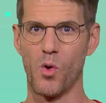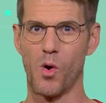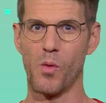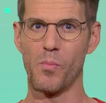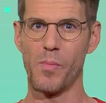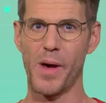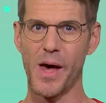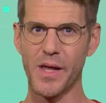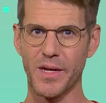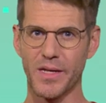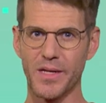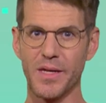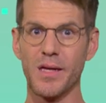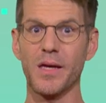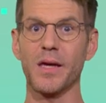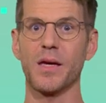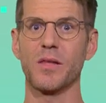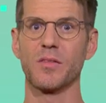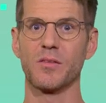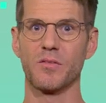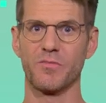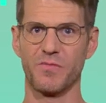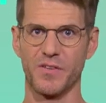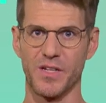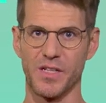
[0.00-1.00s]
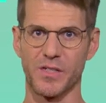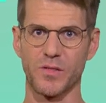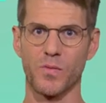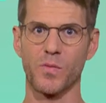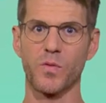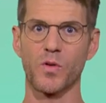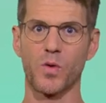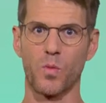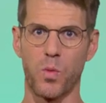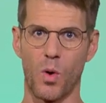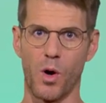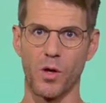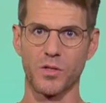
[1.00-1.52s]
more money in the field
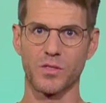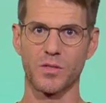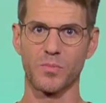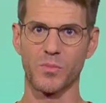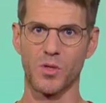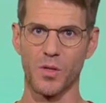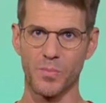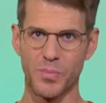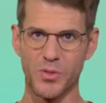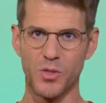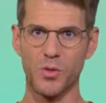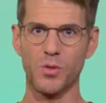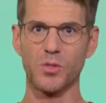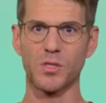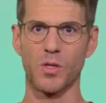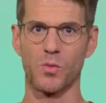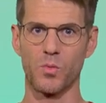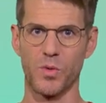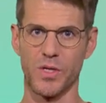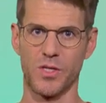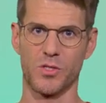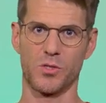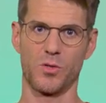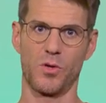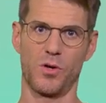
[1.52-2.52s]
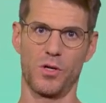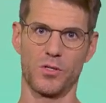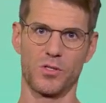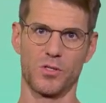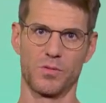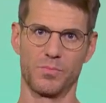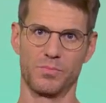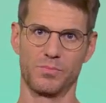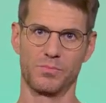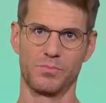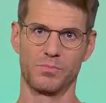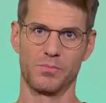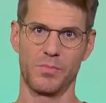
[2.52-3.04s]
of quantum computer research,
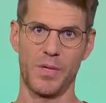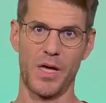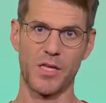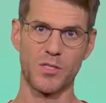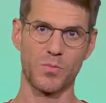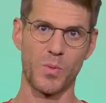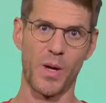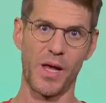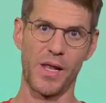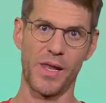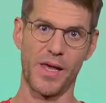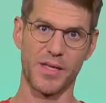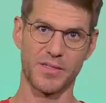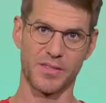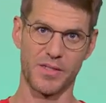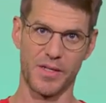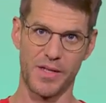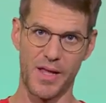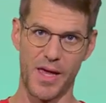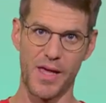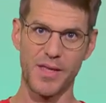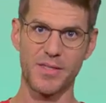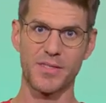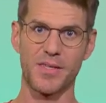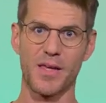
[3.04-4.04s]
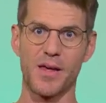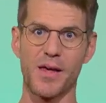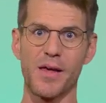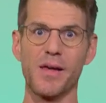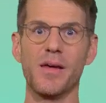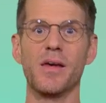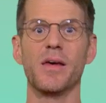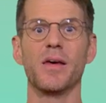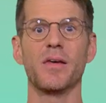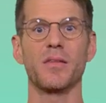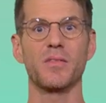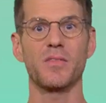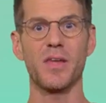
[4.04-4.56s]
as well as the NASA,
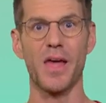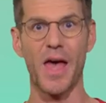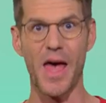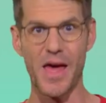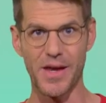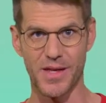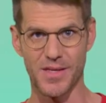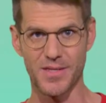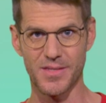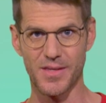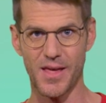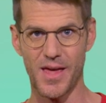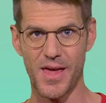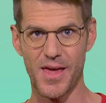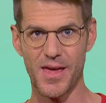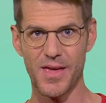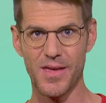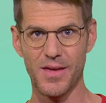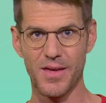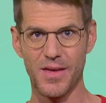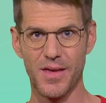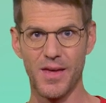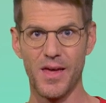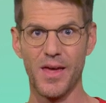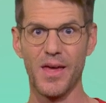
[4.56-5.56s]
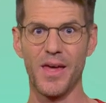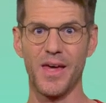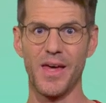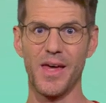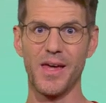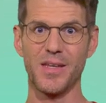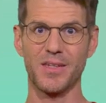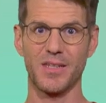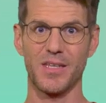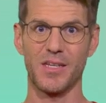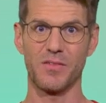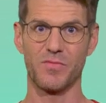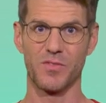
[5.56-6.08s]
the N S A,
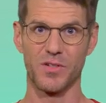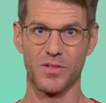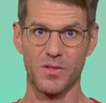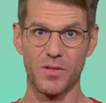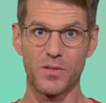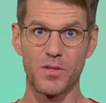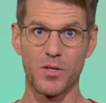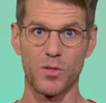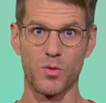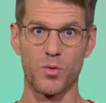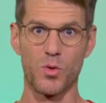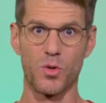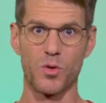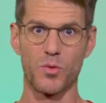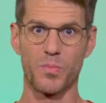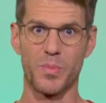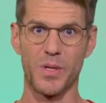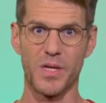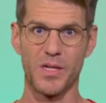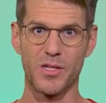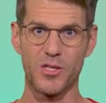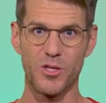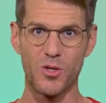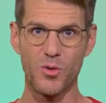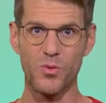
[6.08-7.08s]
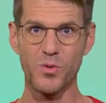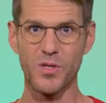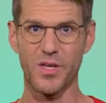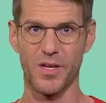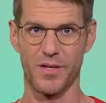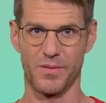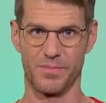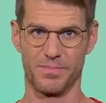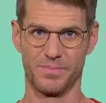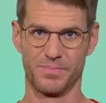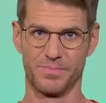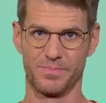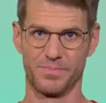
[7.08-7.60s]
and even the European Union.